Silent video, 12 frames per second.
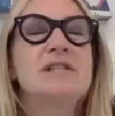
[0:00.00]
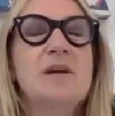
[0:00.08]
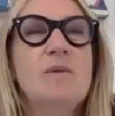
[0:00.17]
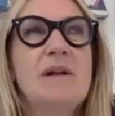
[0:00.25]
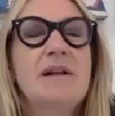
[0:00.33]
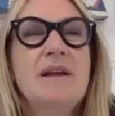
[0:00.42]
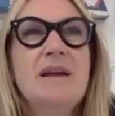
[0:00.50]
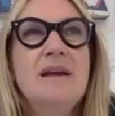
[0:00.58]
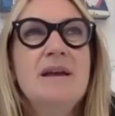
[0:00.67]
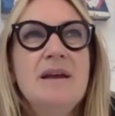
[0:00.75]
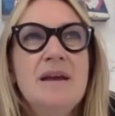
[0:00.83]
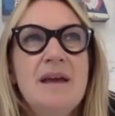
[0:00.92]
So, well,
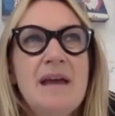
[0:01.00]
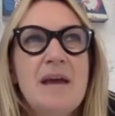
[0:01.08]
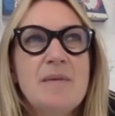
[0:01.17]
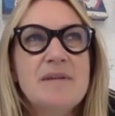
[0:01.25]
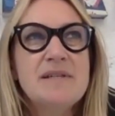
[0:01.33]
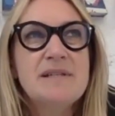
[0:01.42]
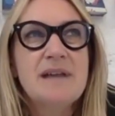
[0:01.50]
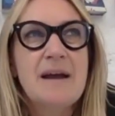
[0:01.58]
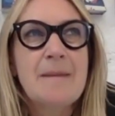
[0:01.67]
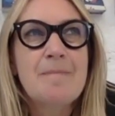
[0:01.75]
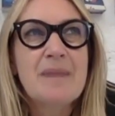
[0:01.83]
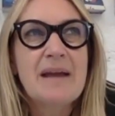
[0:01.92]
it was
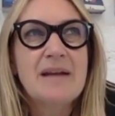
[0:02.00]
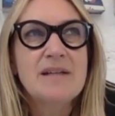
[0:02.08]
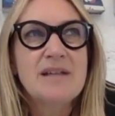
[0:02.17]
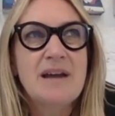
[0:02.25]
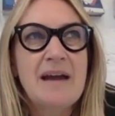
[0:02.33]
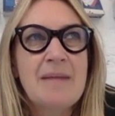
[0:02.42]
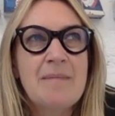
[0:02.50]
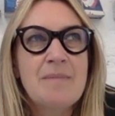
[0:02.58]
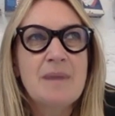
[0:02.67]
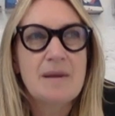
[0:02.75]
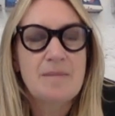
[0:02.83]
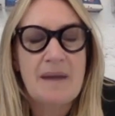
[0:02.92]
at a time
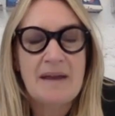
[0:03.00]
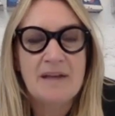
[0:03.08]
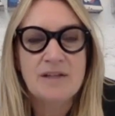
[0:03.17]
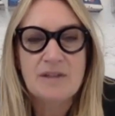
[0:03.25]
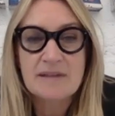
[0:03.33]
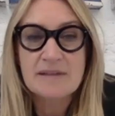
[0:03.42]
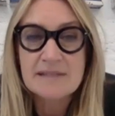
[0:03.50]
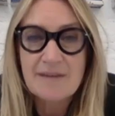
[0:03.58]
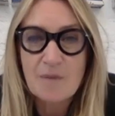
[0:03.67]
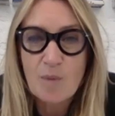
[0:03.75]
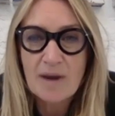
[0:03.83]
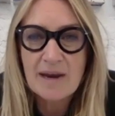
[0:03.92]
back in
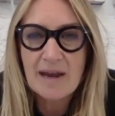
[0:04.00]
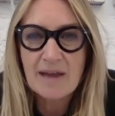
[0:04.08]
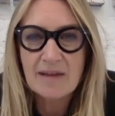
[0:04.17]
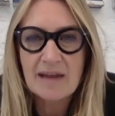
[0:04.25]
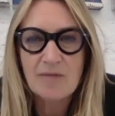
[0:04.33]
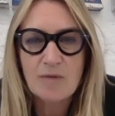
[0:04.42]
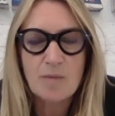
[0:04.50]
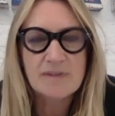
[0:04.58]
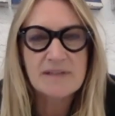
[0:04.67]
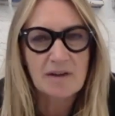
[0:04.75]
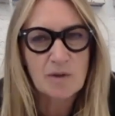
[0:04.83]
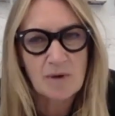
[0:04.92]
2007 when I think everyone was
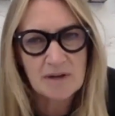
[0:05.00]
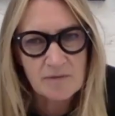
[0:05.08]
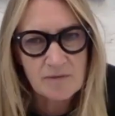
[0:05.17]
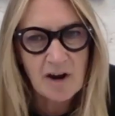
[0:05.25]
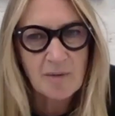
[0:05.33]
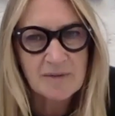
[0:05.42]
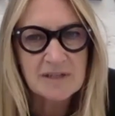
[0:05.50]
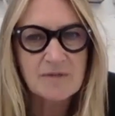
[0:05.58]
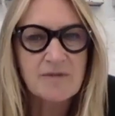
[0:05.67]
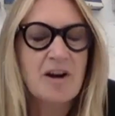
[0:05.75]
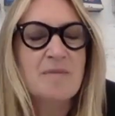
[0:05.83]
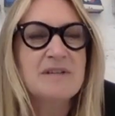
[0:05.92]
hearing the word environment,
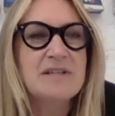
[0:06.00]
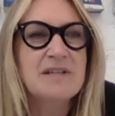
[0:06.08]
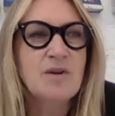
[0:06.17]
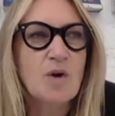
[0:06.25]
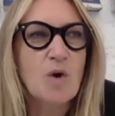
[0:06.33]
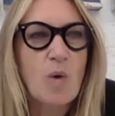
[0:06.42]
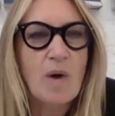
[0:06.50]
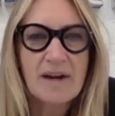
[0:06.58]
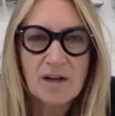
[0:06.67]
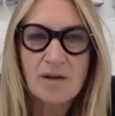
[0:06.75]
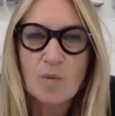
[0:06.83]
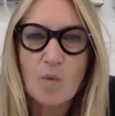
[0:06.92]
not quite
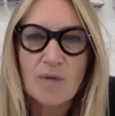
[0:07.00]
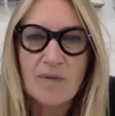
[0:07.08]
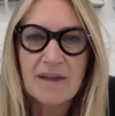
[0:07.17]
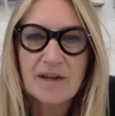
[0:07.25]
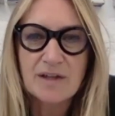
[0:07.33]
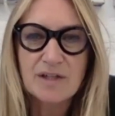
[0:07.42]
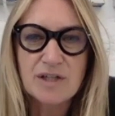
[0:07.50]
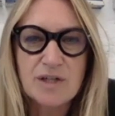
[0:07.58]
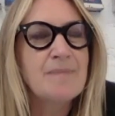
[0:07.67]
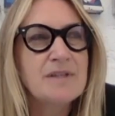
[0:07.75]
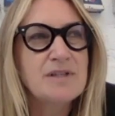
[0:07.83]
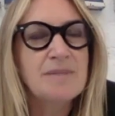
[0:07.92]
knowing what they could
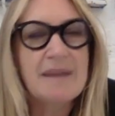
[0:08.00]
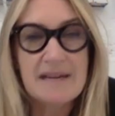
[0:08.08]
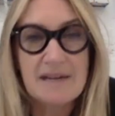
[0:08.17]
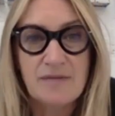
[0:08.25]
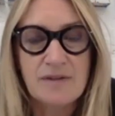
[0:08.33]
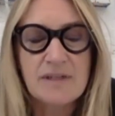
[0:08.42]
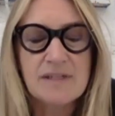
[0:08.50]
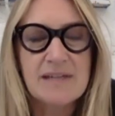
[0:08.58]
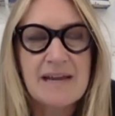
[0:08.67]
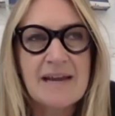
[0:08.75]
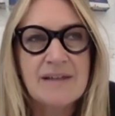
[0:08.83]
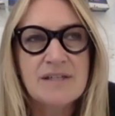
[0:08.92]
do to make a difference.
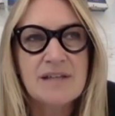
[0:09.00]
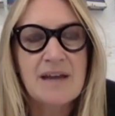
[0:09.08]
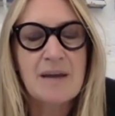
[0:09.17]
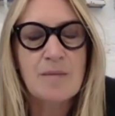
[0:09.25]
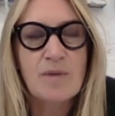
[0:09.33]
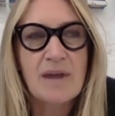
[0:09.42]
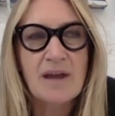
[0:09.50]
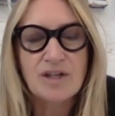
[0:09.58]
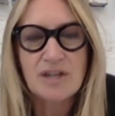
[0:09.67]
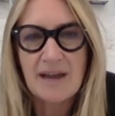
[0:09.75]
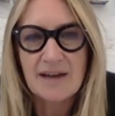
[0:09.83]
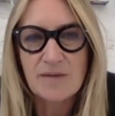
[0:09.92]
And we actually
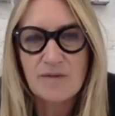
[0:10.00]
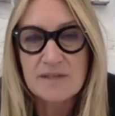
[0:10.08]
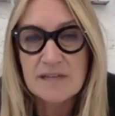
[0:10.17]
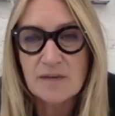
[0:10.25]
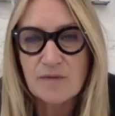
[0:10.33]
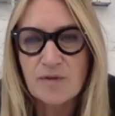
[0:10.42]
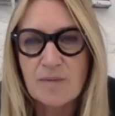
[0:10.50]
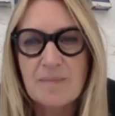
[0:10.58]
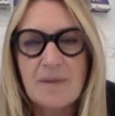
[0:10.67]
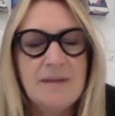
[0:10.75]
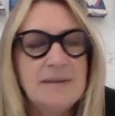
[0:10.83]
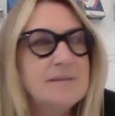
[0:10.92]
had a visit from
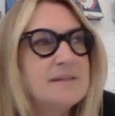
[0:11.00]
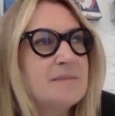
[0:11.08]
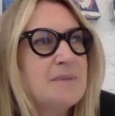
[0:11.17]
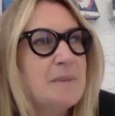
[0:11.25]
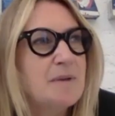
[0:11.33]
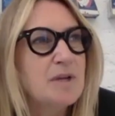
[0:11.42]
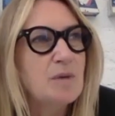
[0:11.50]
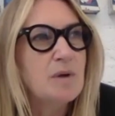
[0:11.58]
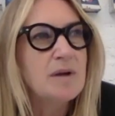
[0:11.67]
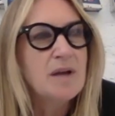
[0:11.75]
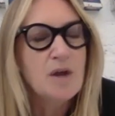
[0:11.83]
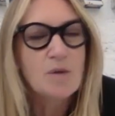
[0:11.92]
some people who
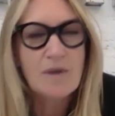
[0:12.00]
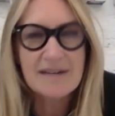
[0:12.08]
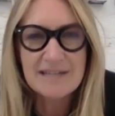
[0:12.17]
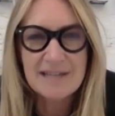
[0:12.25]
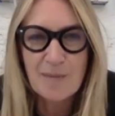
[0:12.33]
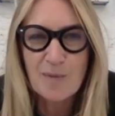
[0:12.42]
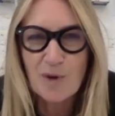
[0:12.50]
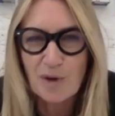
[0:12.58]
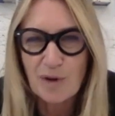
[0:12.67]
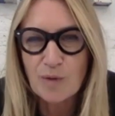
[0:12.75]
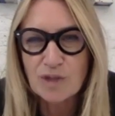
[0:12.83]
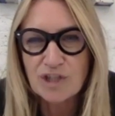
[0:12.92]
were writing a book
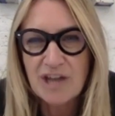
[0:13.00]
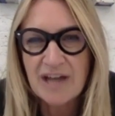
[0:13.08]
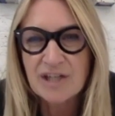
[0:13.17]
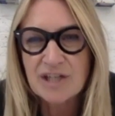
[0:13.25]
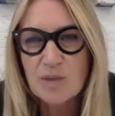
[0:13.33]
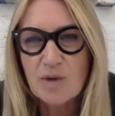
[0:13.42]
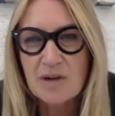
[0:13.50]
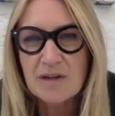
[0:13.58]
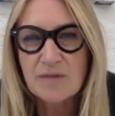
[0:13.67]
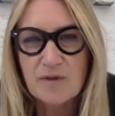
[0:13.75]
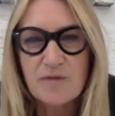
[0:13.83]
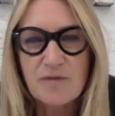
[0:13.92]
called Change the World
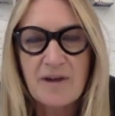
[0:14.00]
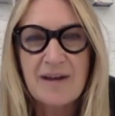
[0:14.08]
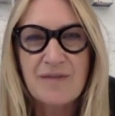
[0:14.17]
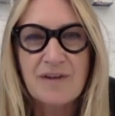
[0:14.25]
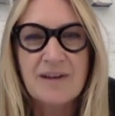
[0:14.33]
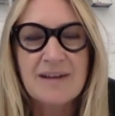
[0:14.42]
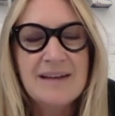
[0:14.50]
for a Fiver.